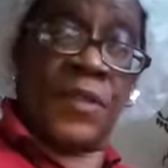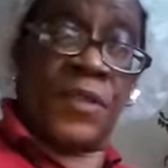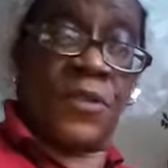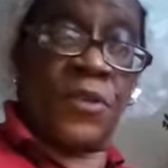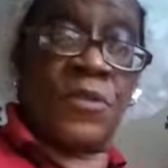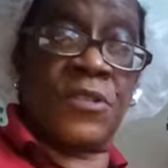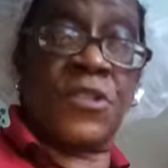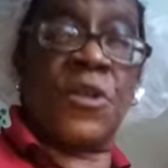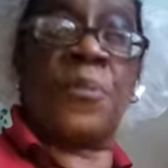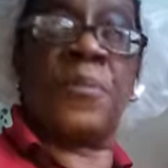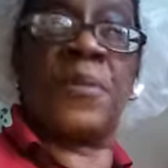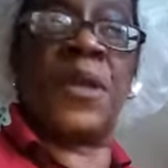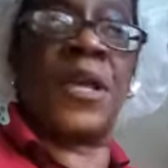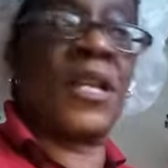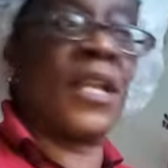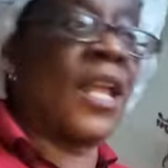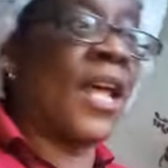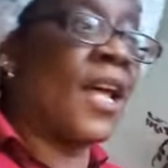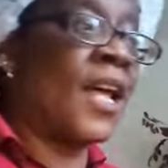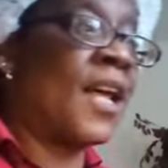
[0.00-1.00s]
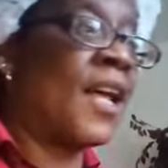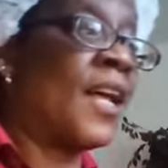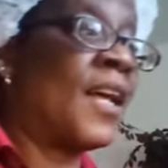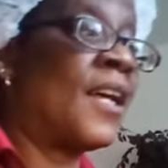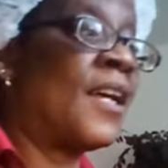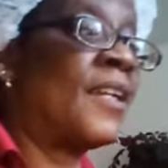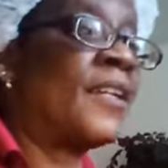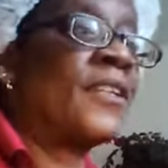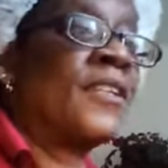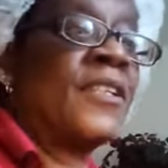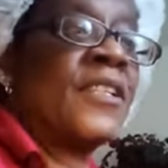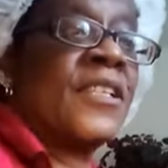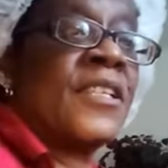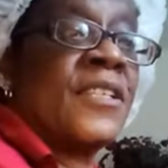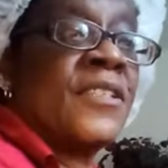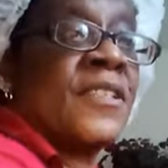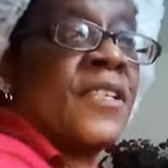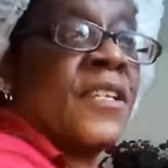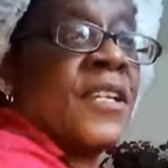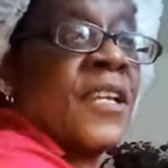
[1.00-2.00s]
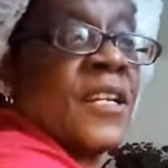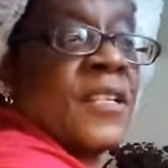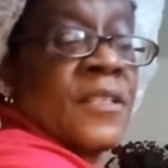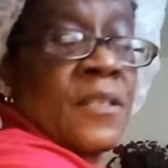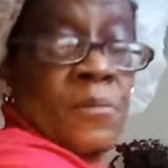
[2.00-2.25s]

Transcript: So it's going to be a lot of onions in there.